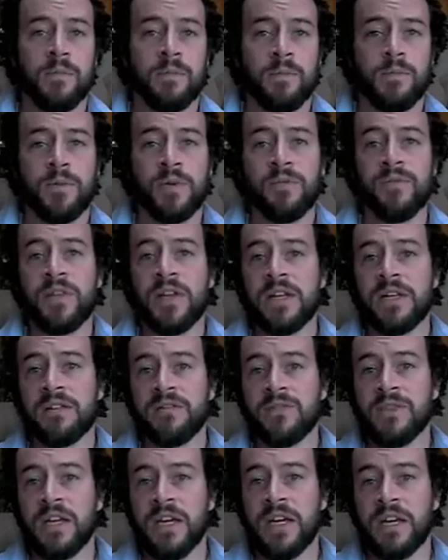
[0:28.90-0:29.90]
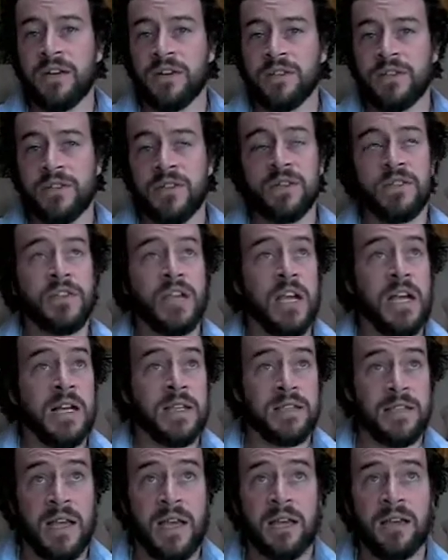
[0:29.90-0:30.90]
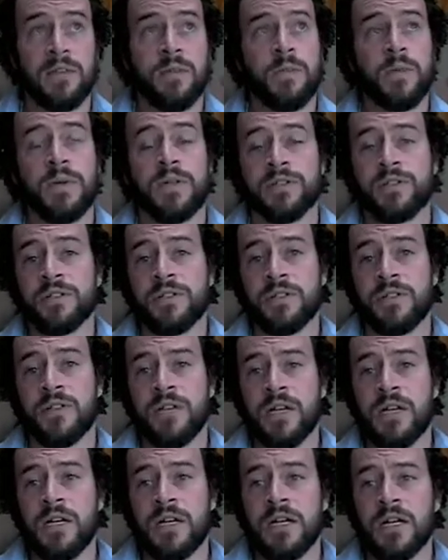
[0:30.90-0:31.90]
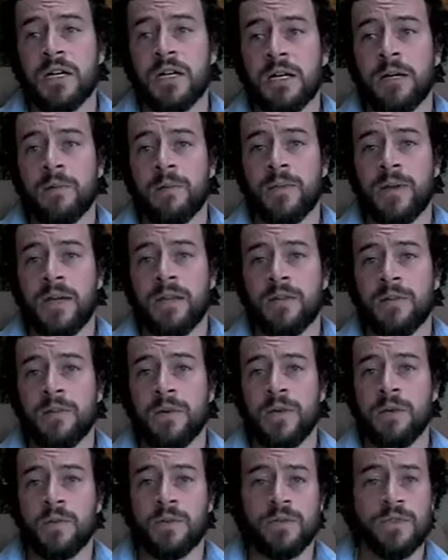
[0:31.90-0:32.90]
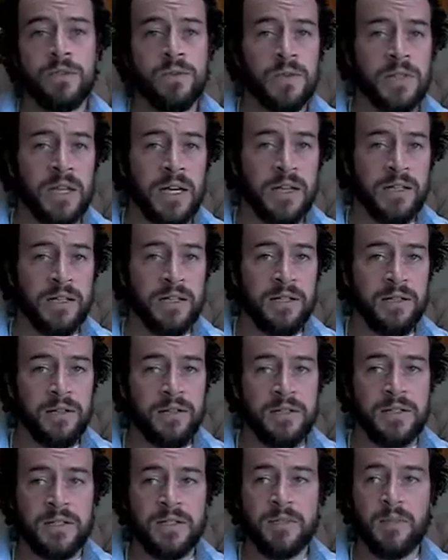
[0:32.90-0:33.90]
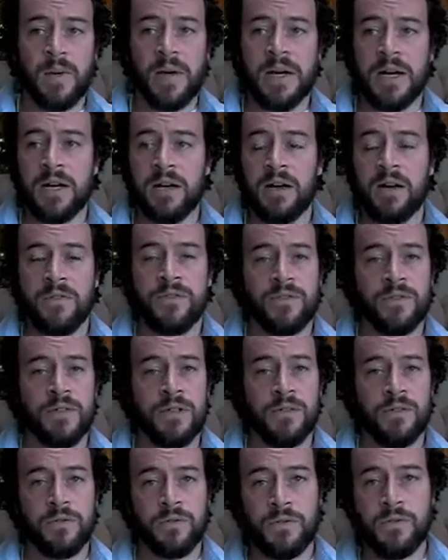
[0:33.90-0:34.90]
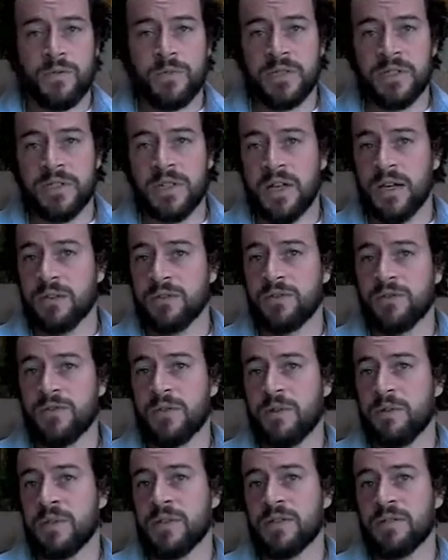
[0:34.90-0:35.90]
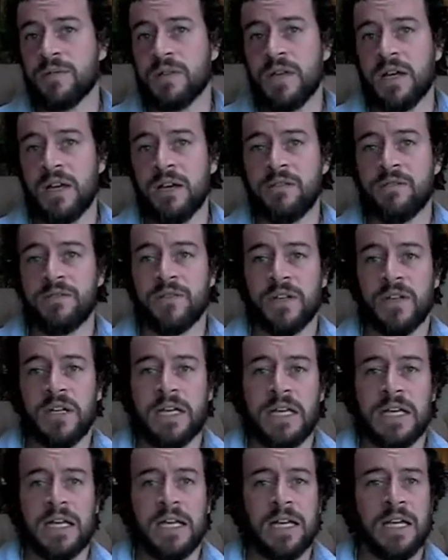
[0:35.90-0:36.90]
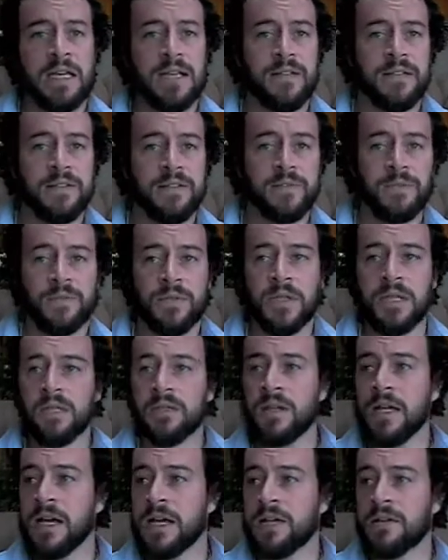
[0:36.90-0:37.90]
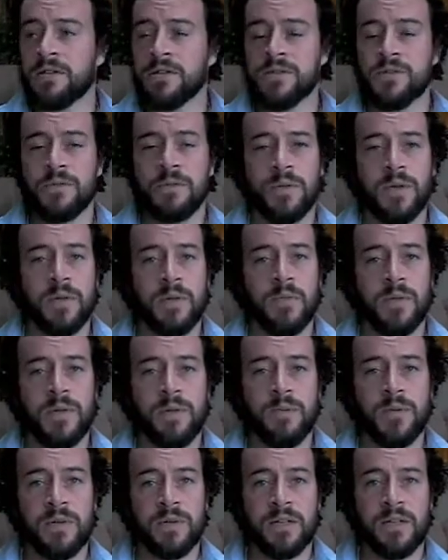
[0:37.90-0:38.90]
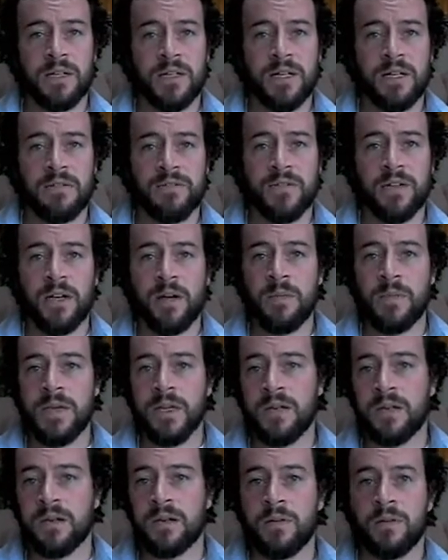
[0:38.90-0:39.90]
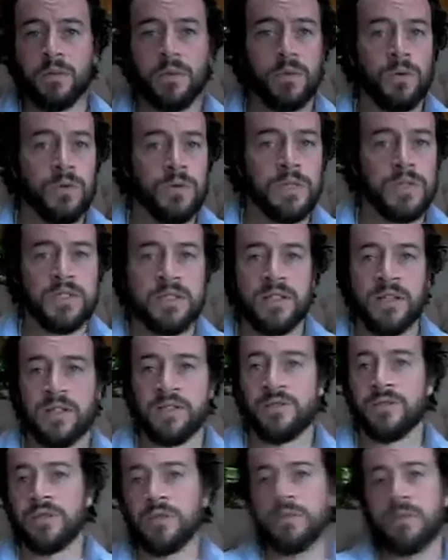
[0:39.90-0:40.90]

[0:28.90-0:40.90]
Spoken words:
preventative care such as acupuncture. And the way we're doing that here is by offering group style treatments. We have 8 recliners where people can kind of come in on a rolling scheduling